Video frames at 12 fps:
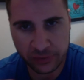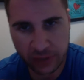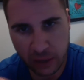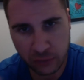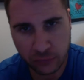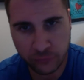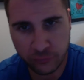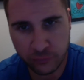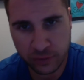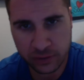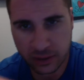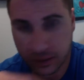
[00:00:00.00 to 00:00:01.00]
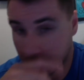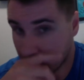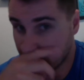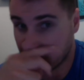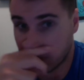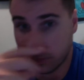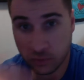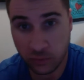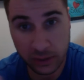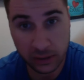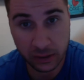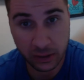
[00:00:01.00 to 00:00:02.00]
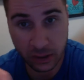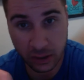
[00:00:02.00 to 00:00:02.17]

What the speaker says: and how the fluid kind of goes between